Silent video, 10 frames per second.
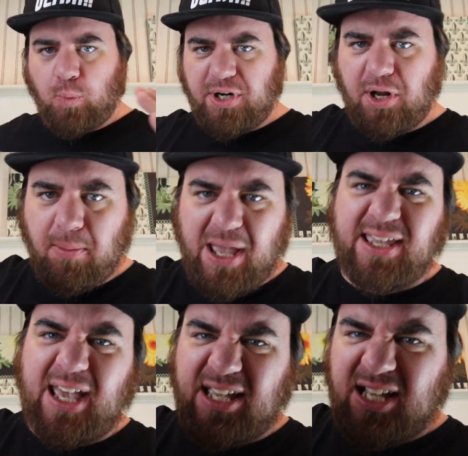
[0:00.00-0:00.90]
we're gonna
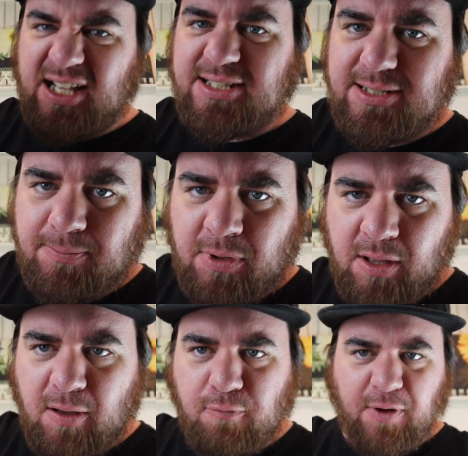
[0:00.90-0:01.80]
make a custom
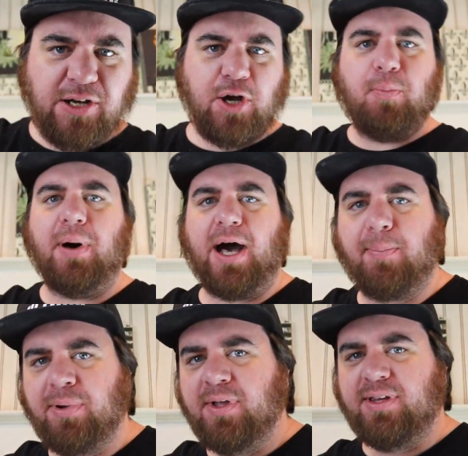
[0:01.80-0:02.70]
Funko
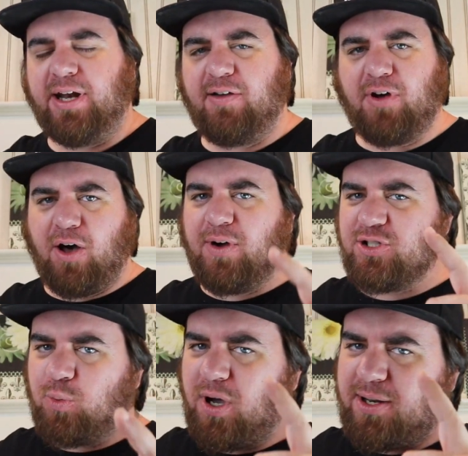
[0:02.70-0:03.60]
Pop that I've
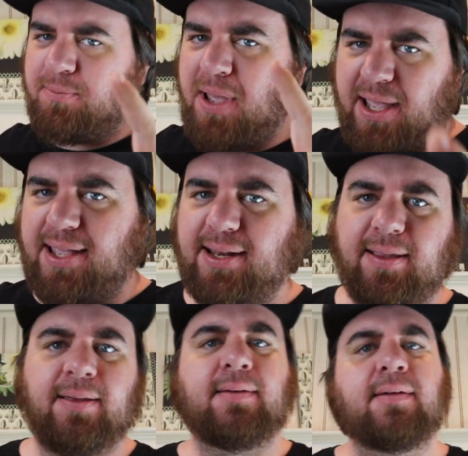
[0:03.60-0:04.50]
always wanted
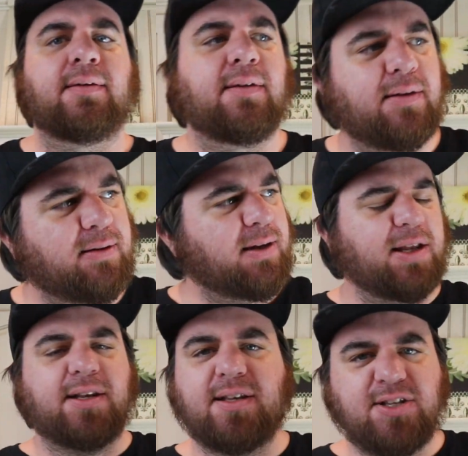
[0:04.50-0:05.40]
made.
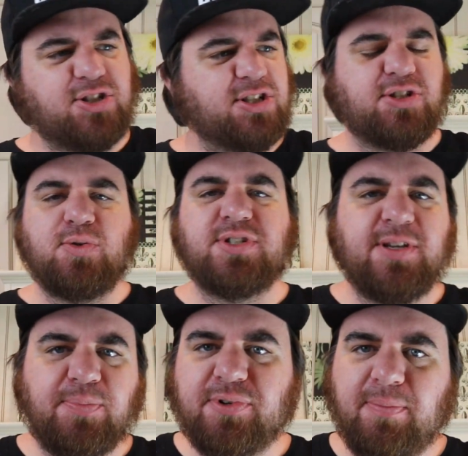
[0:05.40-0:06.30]
And it's just too
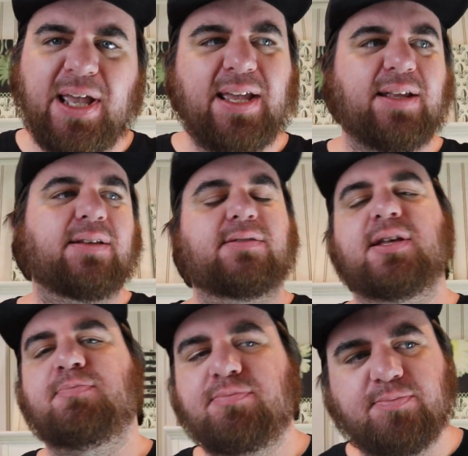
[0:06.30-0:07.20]
simple to make, and
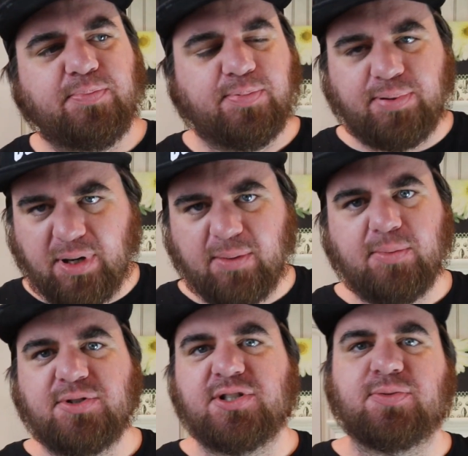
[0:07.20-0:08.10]
they
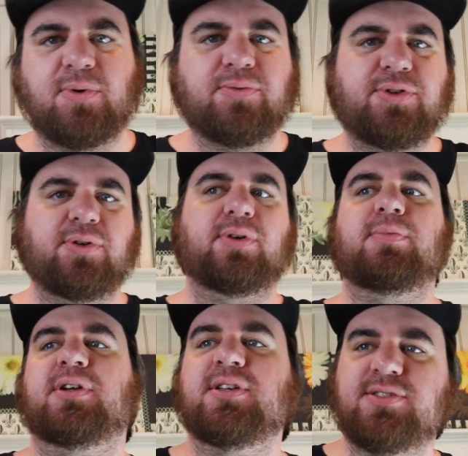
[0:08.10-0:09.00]
probably just won't do it
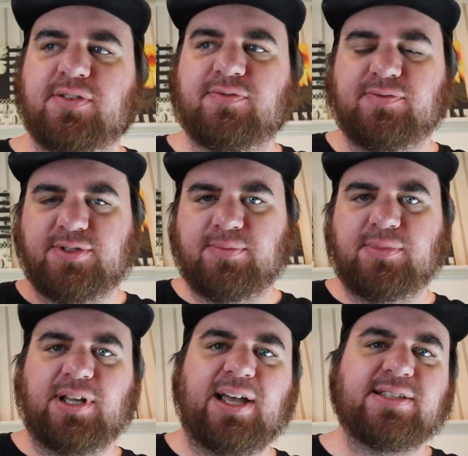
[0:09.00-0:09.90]
because of some
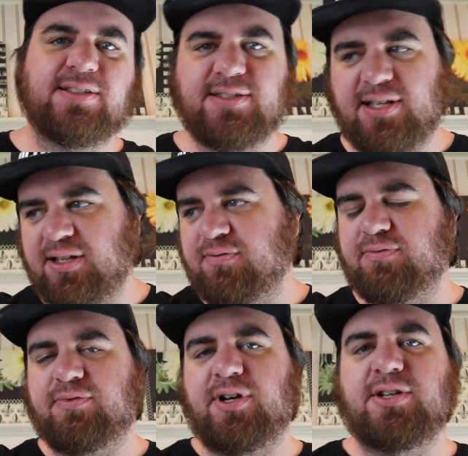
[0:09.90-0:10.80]
licensing and
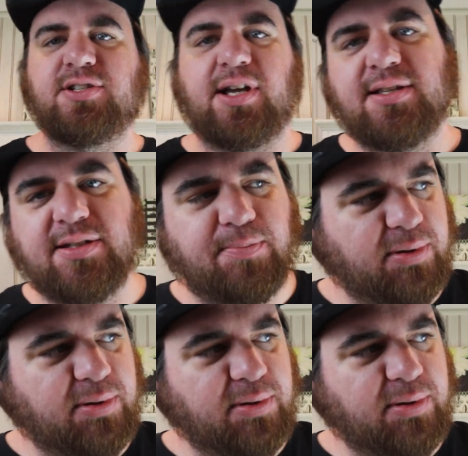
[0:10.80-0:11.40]
franchising